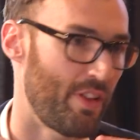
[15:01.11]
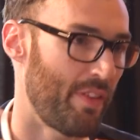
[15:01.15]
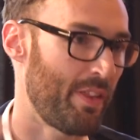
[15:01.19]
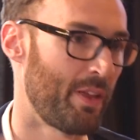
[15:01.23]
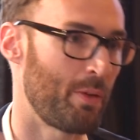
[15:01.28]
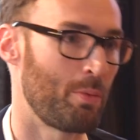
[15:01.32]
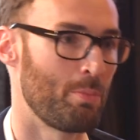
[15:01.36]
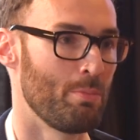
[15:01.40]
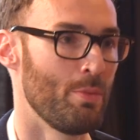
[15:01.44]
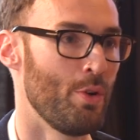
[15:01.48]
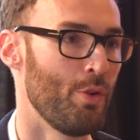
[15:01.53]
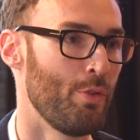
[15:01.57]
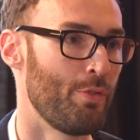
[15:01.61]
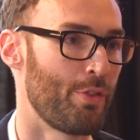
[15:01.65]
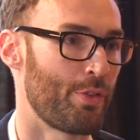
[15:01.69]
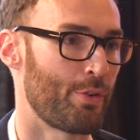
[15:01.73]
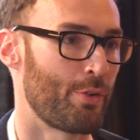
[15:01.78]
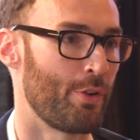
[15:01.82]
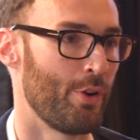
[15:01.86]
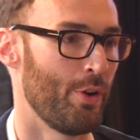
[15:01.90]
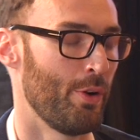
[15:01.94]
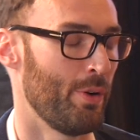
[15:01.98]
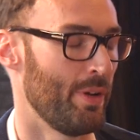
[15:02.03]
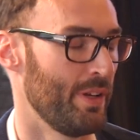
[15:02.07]
how they move
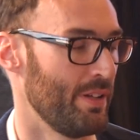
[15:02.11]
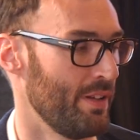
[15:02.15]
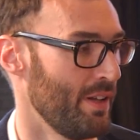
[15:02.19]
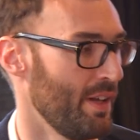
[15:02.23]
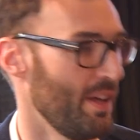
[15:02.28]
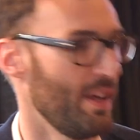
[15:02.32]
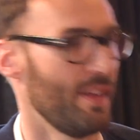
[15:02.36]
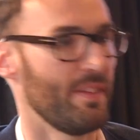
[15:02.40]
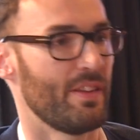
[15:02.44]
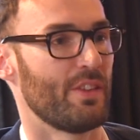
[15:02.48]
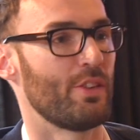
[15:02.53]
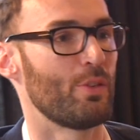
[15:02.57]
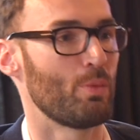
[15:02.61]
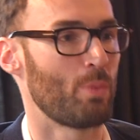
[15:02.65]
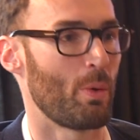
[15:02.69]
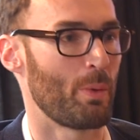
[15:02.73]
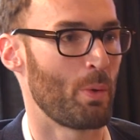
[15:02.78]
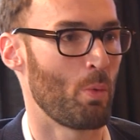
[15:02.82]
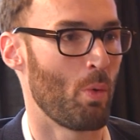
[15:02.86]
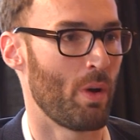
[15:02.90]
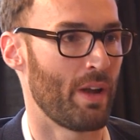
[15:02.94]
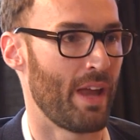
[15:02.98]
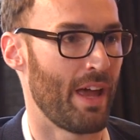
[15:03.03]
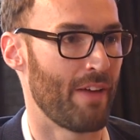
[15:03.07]
through, and this is what we
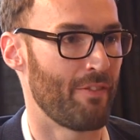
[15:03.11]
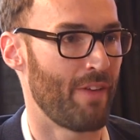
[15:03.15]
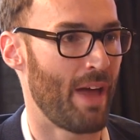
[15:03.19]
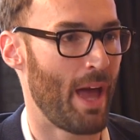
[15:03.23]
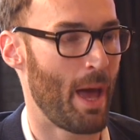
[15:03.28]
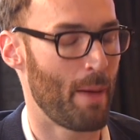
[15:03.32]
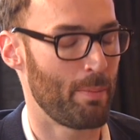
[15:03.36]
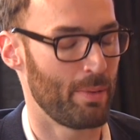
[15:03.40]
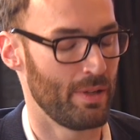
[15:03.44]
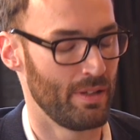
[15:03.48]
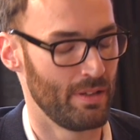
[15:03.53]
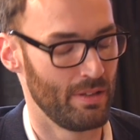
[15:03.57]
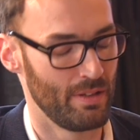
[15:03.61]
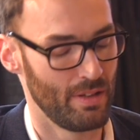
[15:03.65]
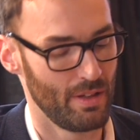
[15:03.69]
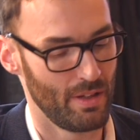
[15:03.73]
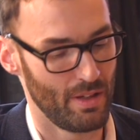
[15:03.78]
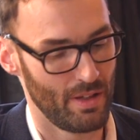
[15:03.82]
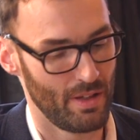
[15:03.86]
want to have happen.